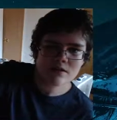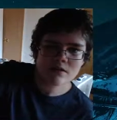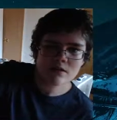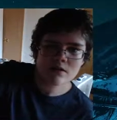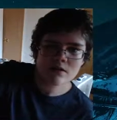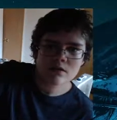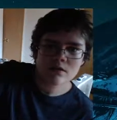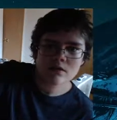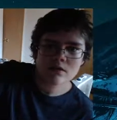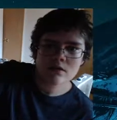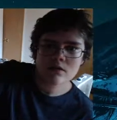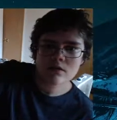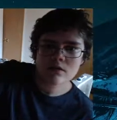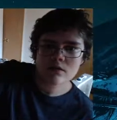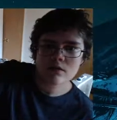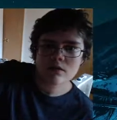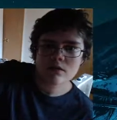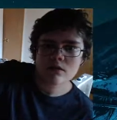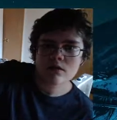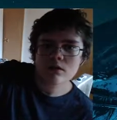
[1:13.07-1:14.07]

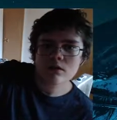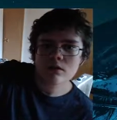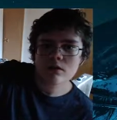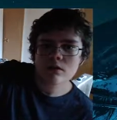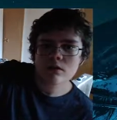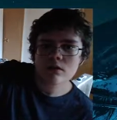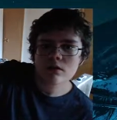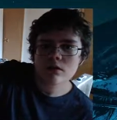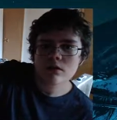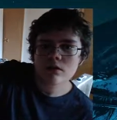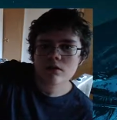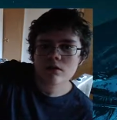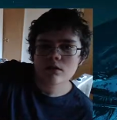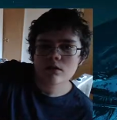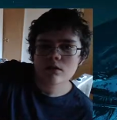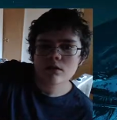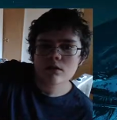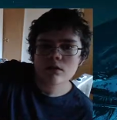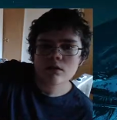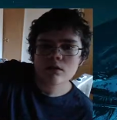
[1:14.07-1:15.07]

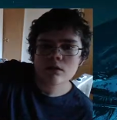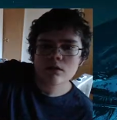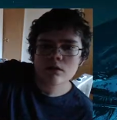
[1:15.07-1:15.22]
Nobody speaks.